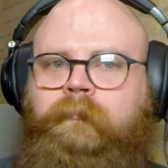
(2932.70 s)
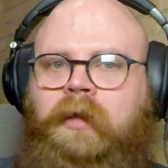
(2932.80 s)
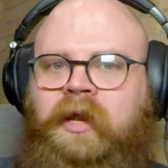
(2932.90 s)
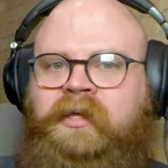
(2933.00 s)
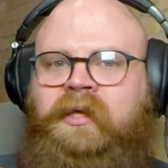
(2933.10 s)

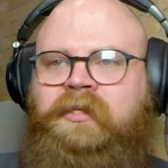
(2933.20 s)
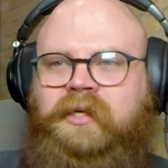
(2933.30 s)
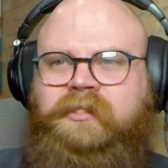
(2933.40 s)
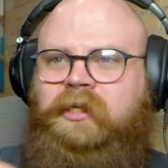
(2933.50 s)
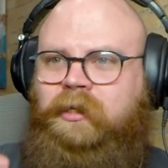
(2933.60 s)
And he
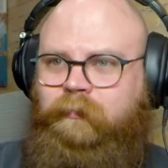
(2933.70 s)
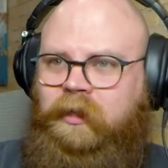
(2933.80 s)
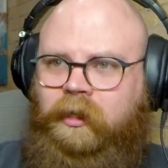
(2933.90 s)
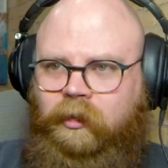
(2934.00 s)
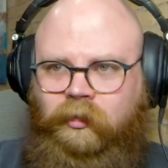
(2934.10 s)
doesn't
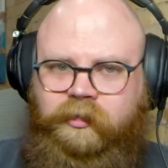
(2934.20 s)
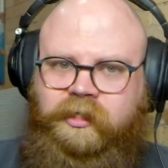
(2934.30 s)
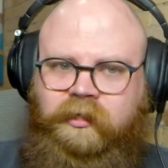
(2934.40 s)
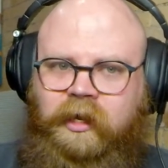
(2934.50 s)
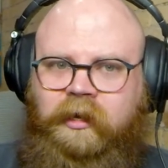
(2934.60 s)
compete in
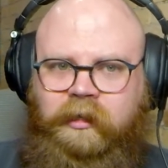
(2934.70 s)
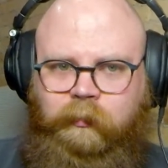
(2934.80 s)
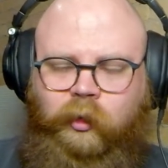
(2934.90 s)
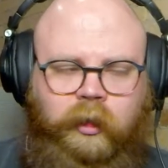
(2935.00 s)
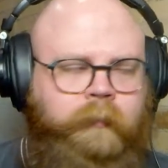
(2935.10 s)
Ult, not
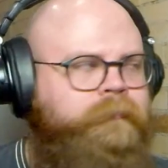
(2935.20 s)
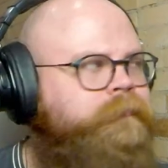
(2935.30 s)
anymore.